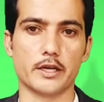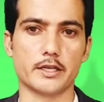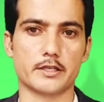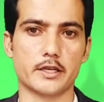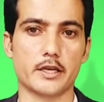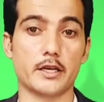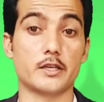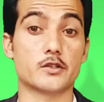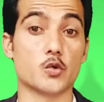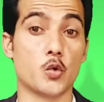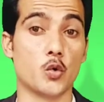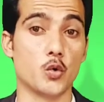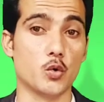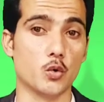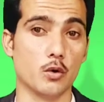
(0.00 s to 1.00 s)
that is
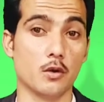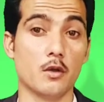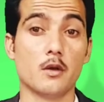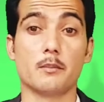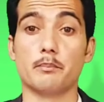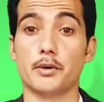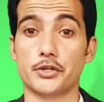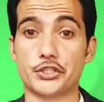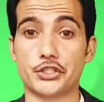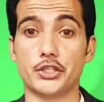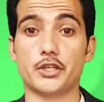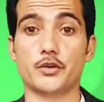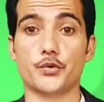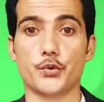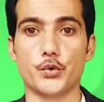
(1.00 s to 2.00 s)
who, but
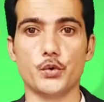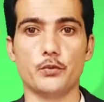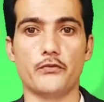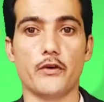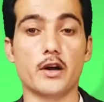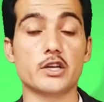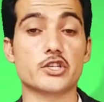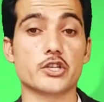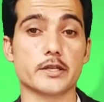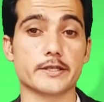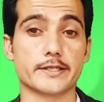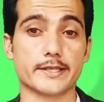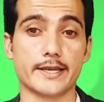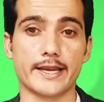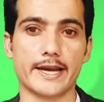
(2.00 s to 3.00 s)
here who
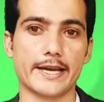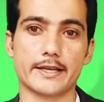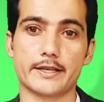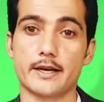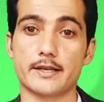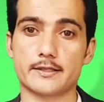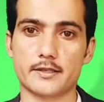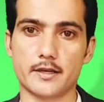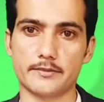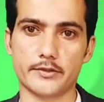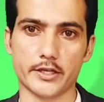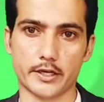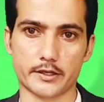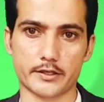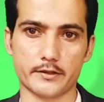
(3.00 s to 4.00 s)
functions like a
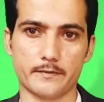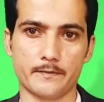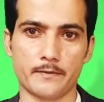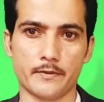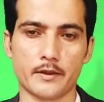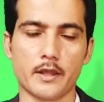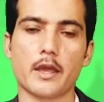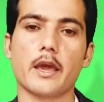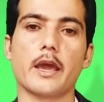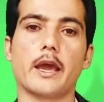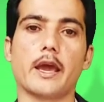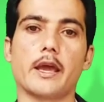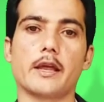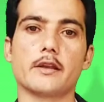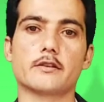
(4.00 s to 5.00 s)
subject,
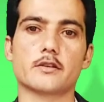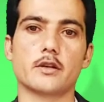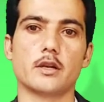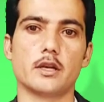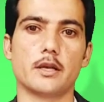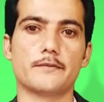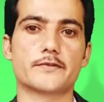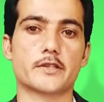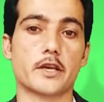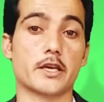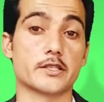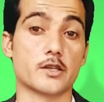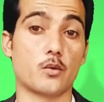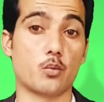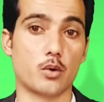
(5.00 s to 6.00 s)
and lives
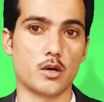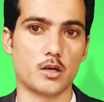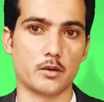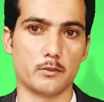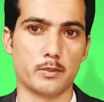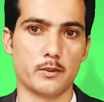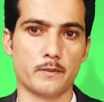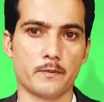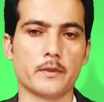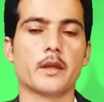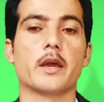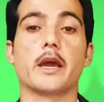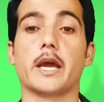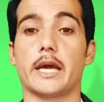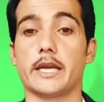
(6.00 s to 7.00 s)
is a verb,
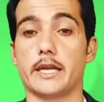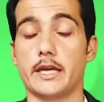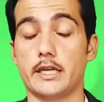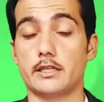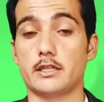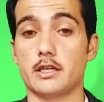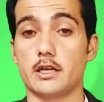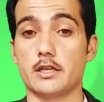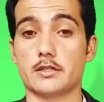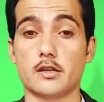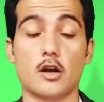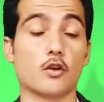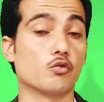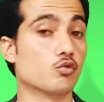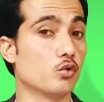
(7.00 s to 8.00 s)
and it is
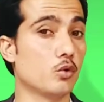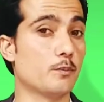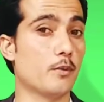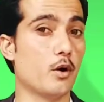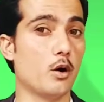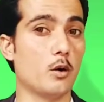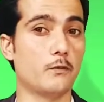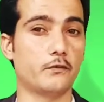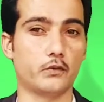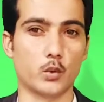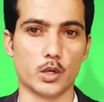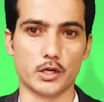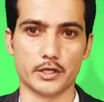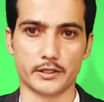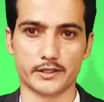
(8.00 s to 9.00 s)
a group of
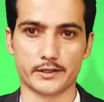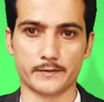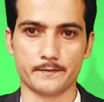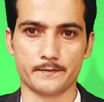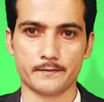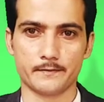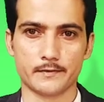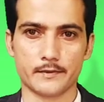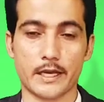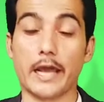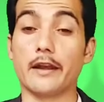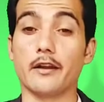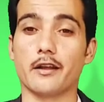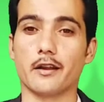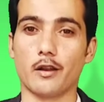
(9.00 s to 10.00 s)
words,
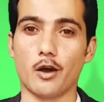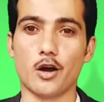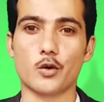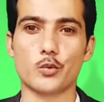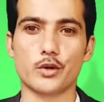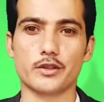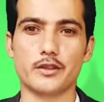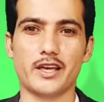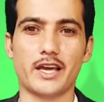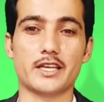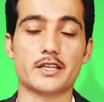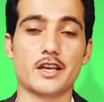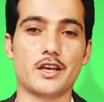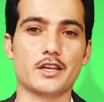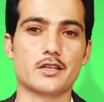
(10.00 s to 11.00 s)
and along with
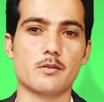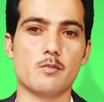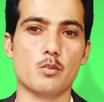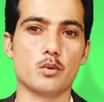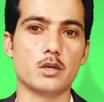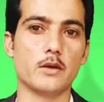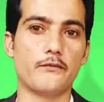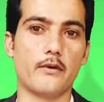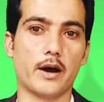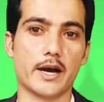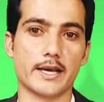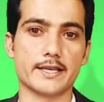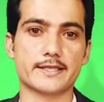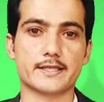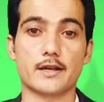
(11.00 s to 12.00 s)
that it
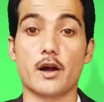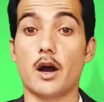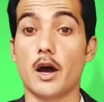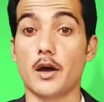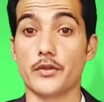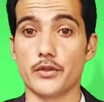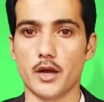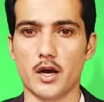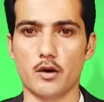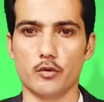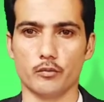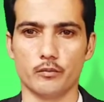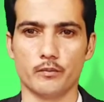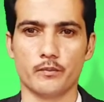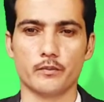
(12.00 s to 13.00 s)
modifies a
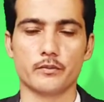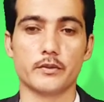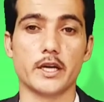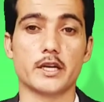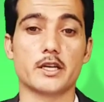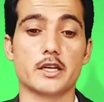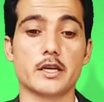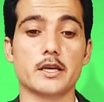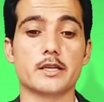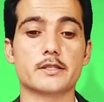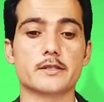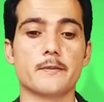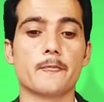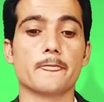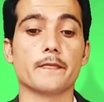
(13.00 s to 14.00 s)
noun, that
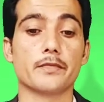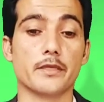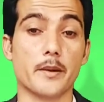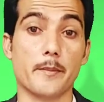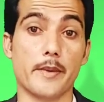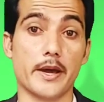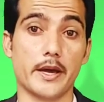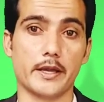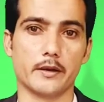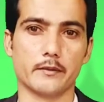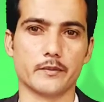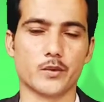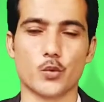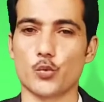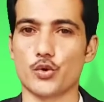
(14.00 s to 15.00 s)
is the
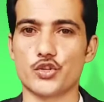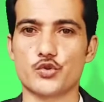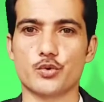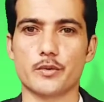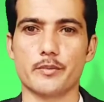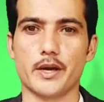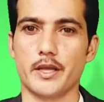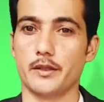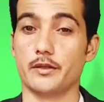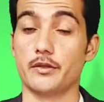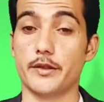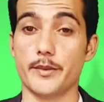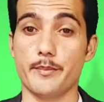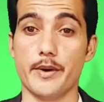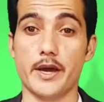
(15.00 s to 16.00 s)
man. Which one man?
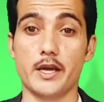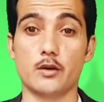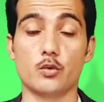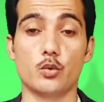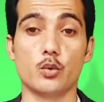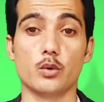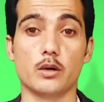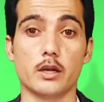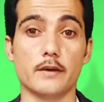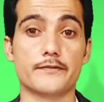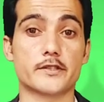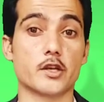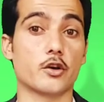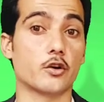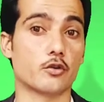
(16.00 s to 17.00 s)
The man who
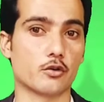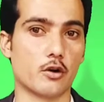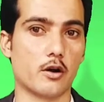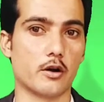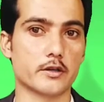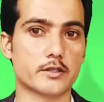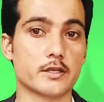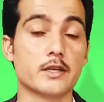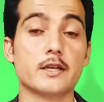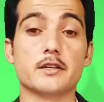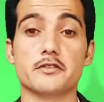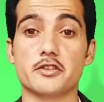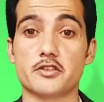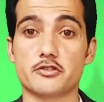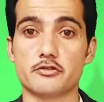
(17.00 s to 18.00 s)
lives across
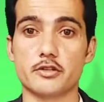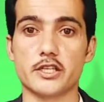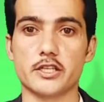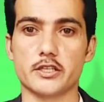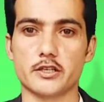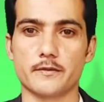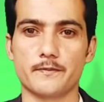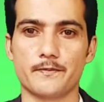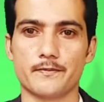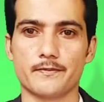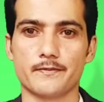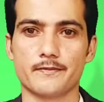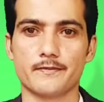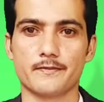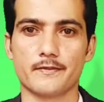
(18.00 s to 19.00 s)
the street.
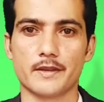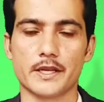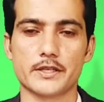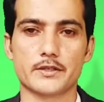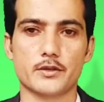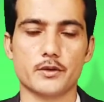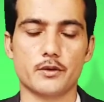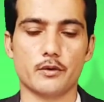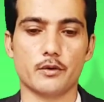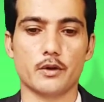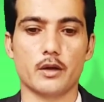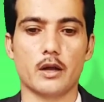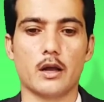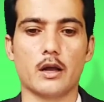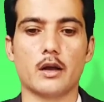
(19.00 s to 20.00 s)
So
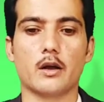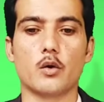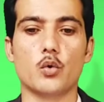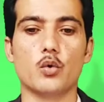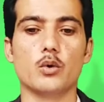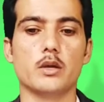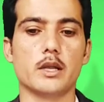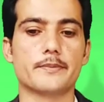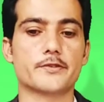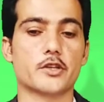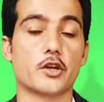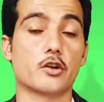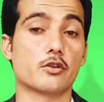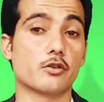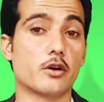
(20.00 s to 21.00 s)
who lives
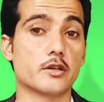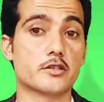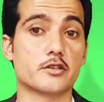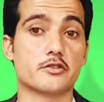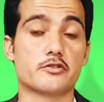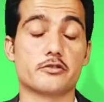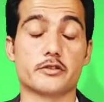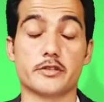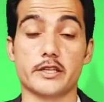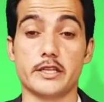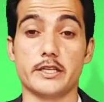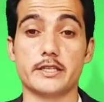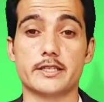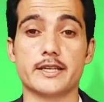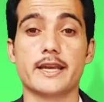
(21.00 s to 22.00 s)
across the
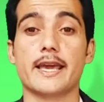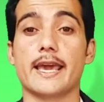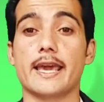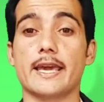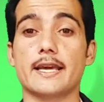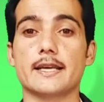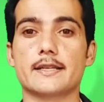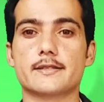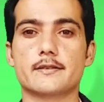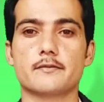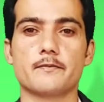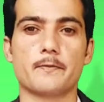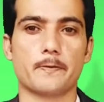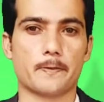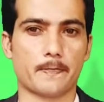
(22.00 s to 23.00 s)
street
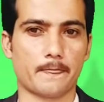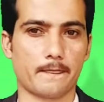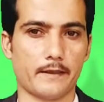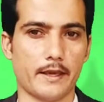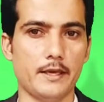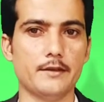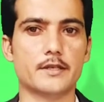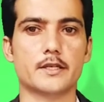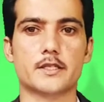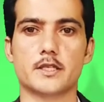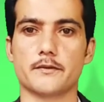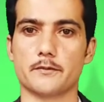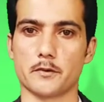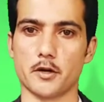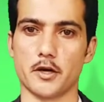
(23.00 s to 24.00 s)
is
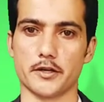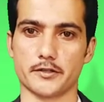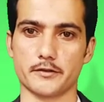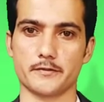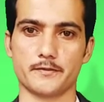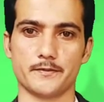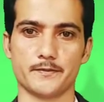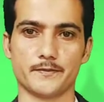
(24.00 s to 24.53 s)
adjective clause.